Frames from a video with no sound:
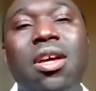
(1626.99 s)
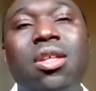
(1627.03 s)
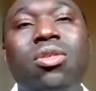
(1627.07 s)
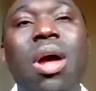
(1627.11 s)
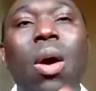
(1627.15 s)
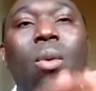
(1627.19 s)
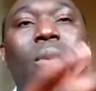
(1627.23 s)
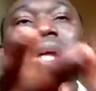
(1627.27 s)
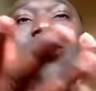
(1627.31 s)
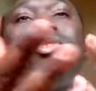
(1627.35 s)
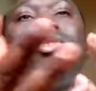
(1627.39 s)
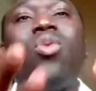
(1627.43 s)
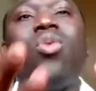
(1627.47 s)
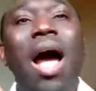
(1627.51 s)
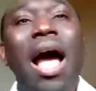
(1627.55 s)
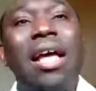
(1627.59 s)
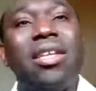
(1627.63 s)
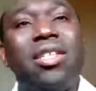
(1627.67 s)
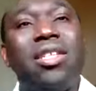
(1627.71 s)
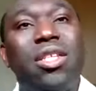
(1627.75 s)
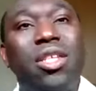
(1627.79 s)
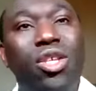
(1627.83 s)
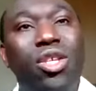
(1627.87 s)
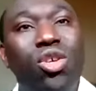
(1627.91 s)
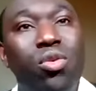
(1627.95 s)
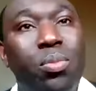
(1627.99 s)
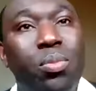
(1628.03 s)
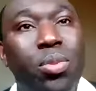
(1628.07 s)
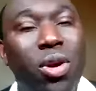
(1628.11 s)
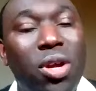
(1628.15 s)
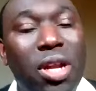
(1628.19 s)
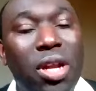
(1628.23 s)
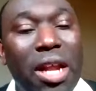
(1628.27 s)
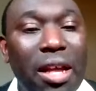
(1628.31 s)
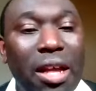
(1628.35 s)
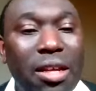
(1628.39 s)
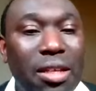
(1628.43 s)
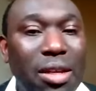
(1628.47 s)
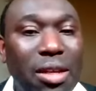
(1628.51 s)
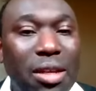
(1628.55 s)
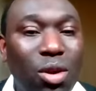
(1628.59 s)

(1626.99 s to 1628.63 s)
So I want to ask you, brother,